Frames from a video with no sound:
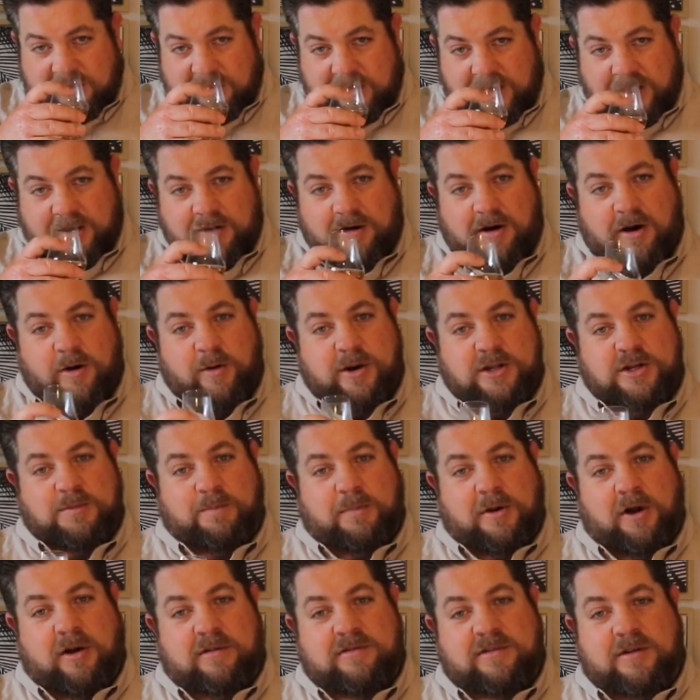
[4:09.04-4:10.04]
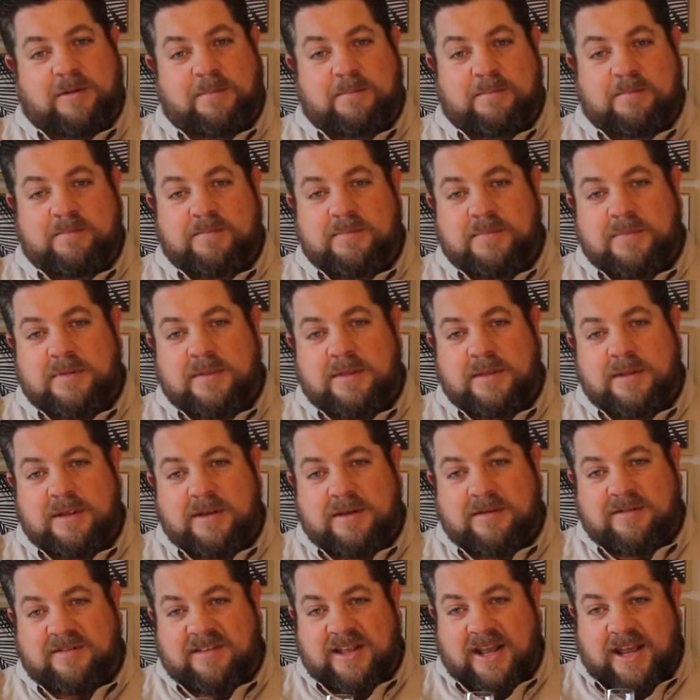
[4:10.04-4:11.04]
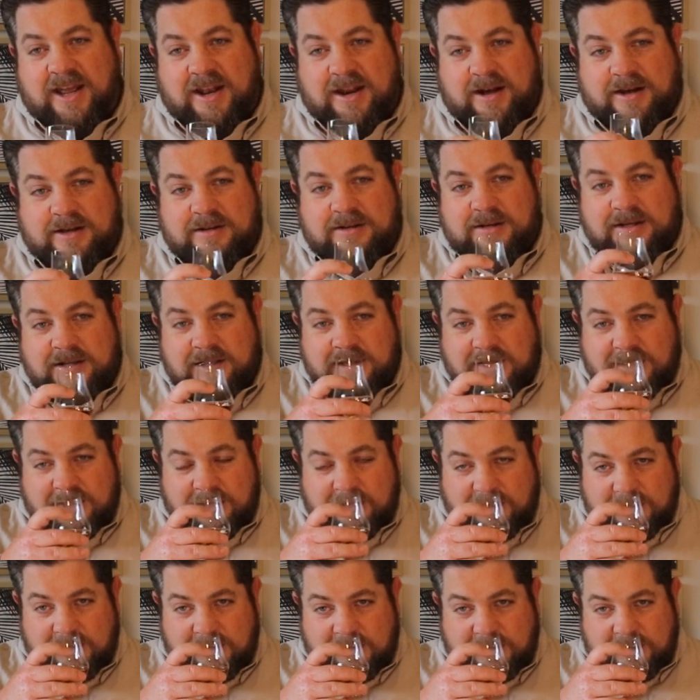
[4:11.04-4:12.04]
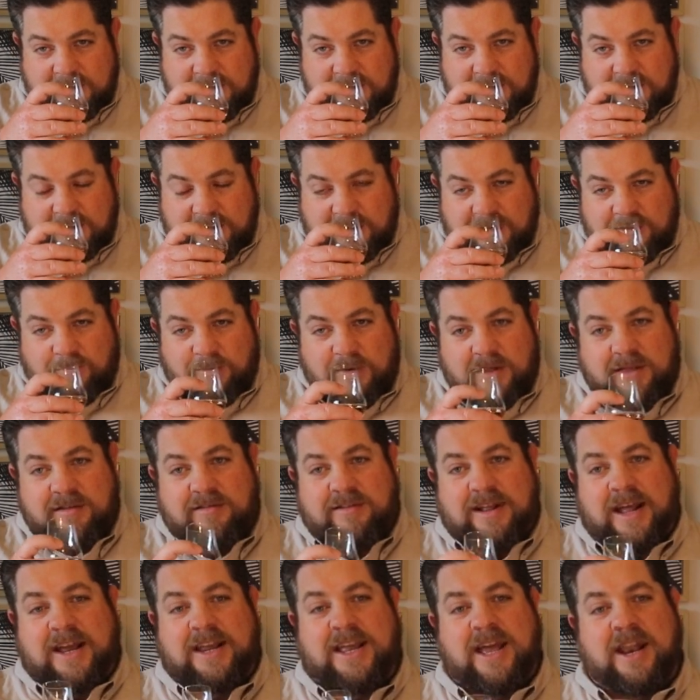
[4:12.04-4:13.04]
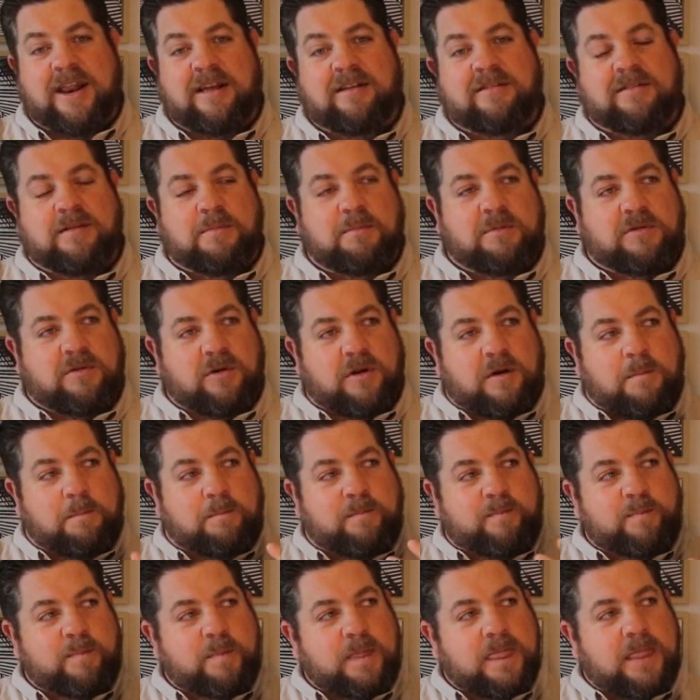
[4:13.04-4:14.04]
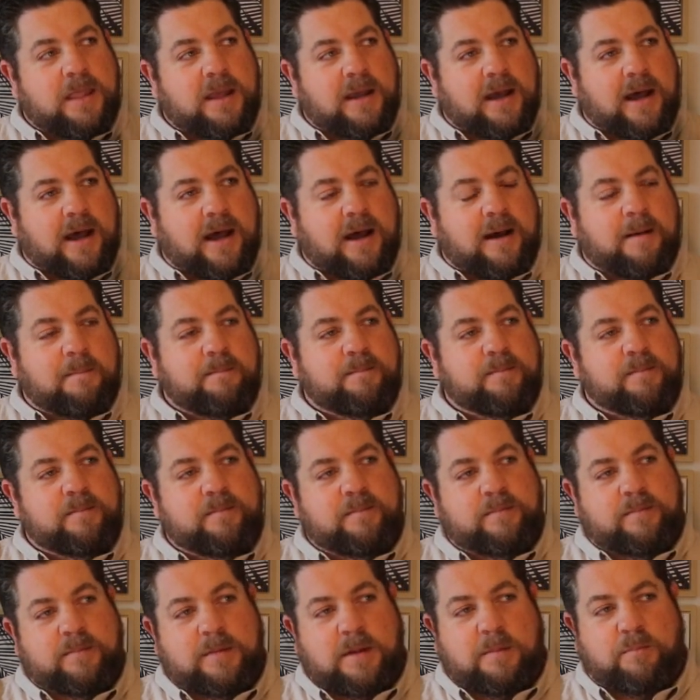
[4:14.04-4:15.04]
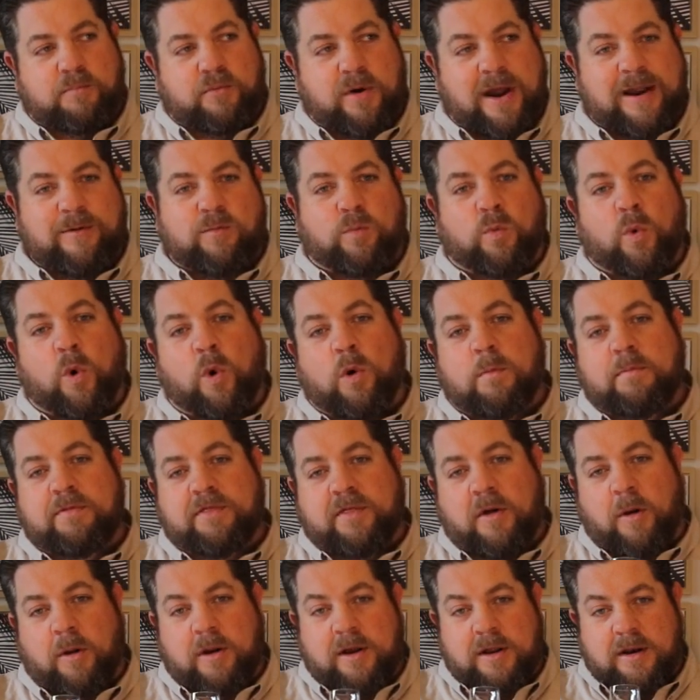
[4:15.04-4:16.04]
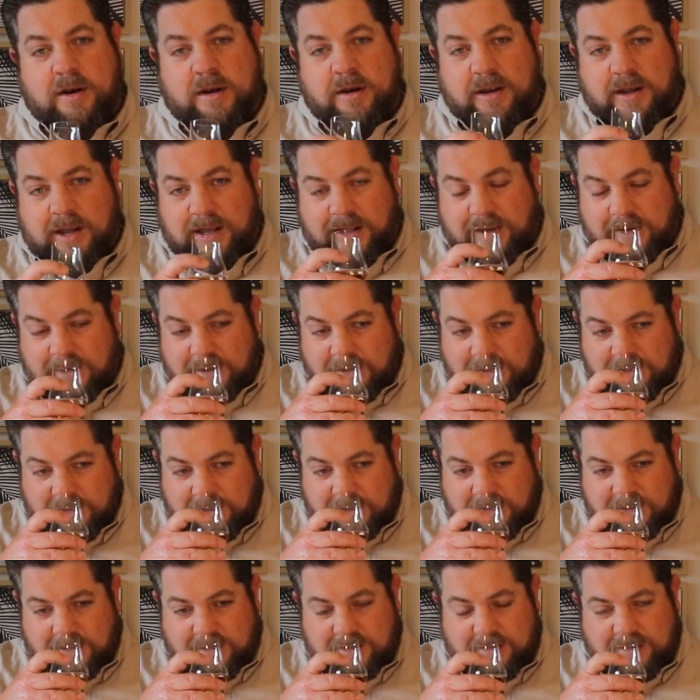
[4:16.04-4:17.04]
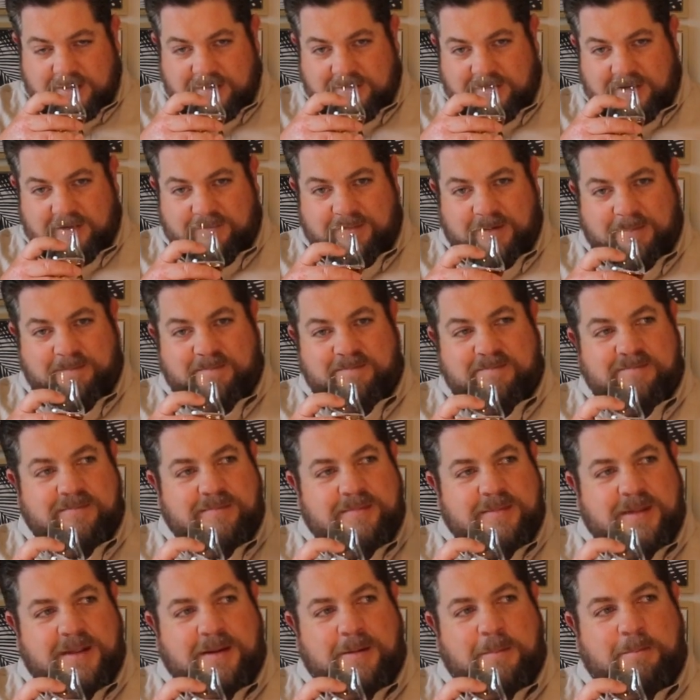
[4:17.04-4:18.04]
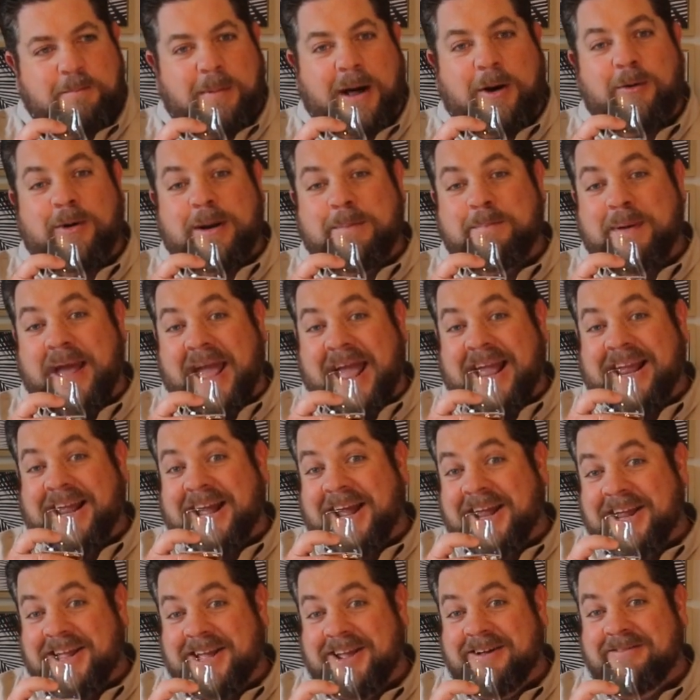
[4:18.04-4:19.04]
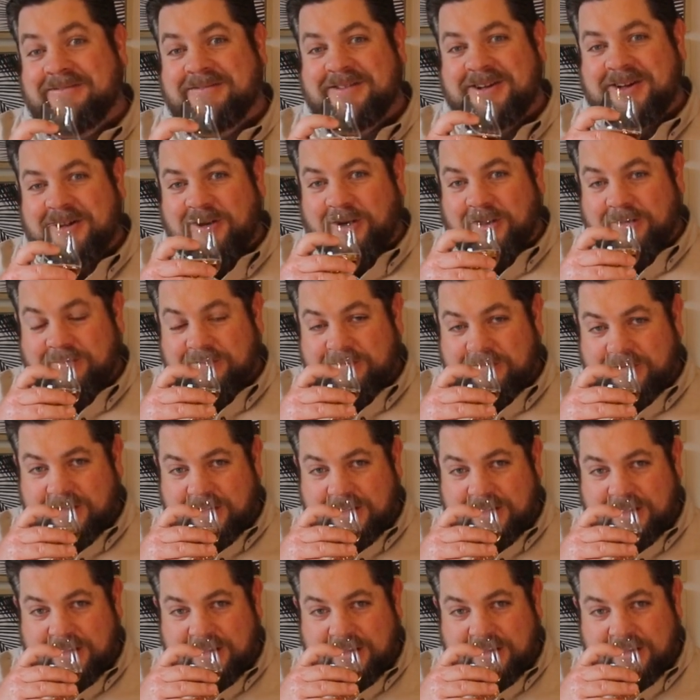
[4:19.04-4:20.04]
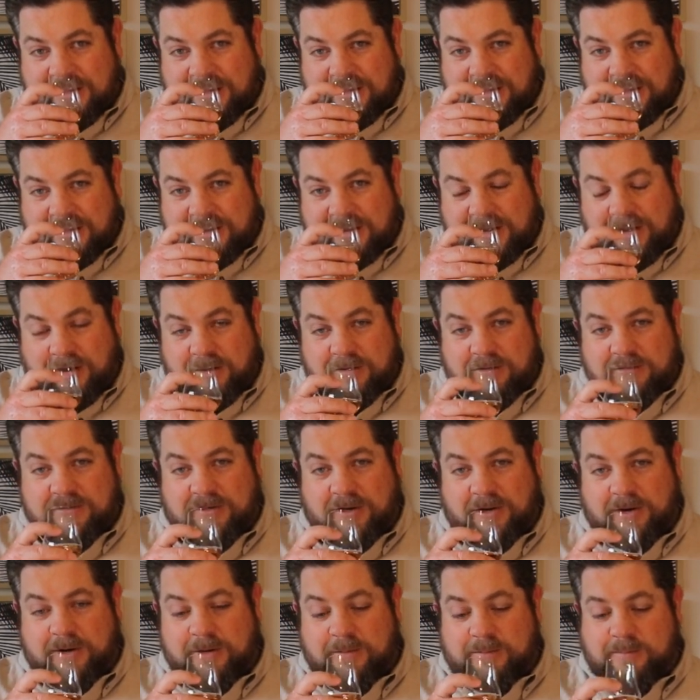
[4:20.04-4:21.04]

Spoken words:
That orange blossom, cedar. You really start getting some sort of bread warmth on it and sort of a buttery pancakey kind of nose on